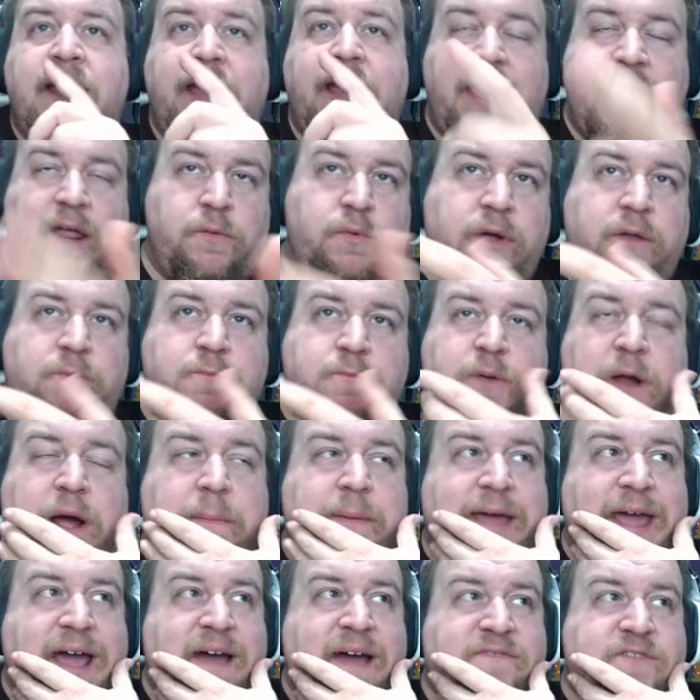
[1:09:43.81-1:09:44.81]
It would
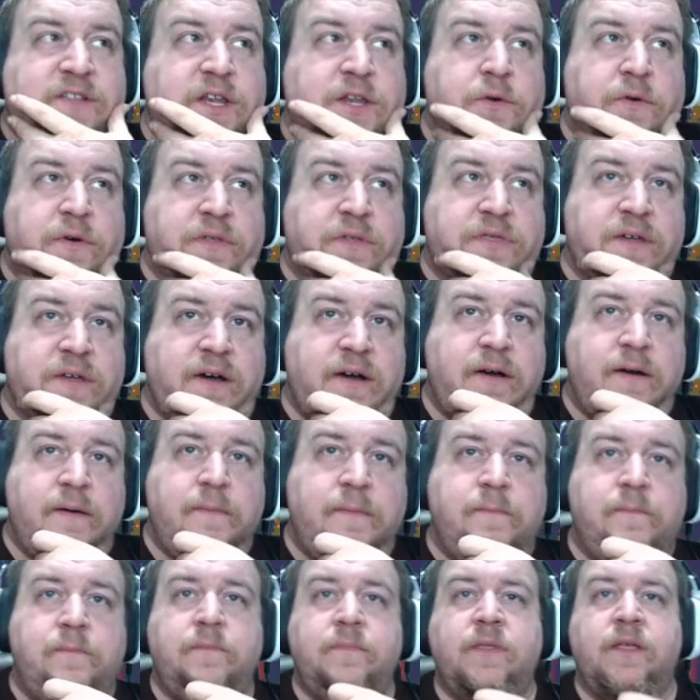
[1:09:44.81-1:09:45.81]
probably have to do with, you
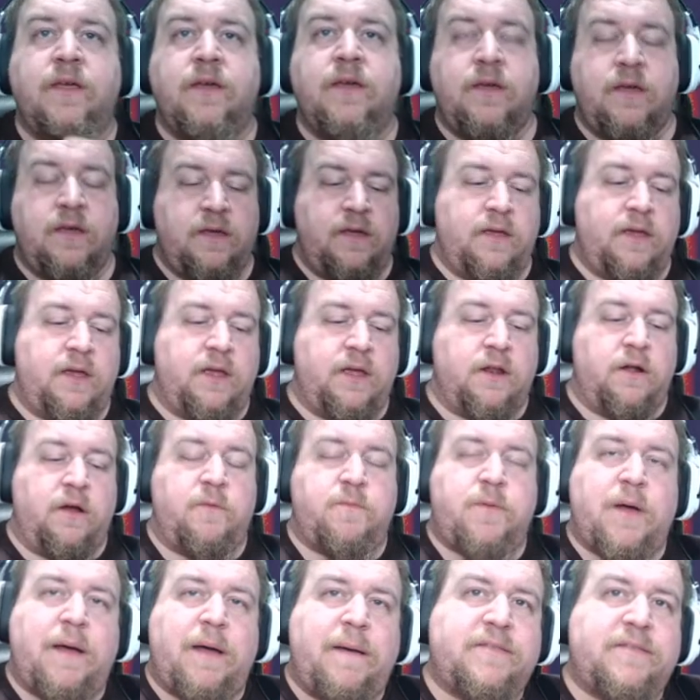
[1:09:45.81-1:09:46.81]
know,
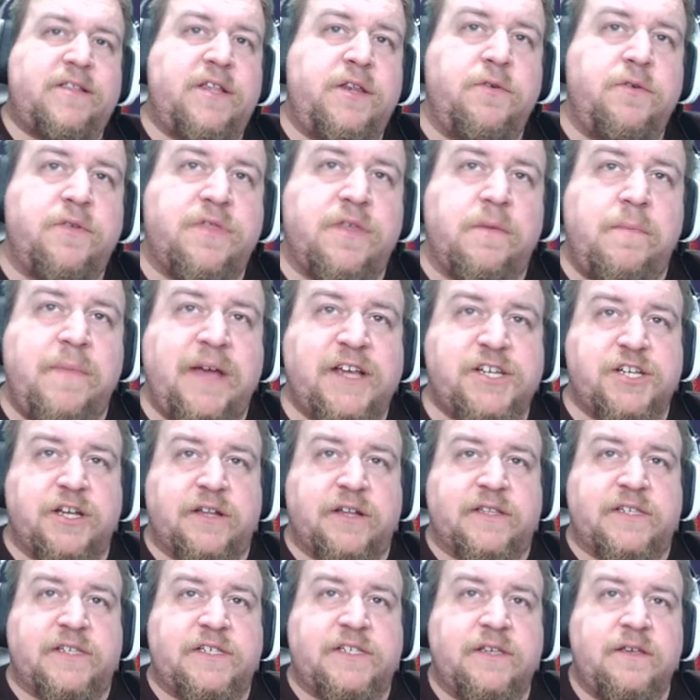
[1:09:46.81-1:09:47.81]
it'd probably have to do with the
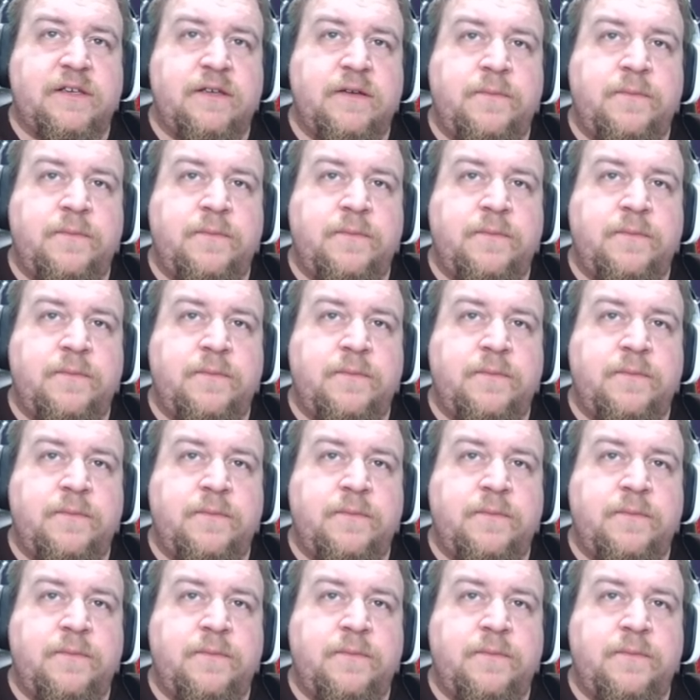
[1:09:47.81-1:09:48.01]
missions.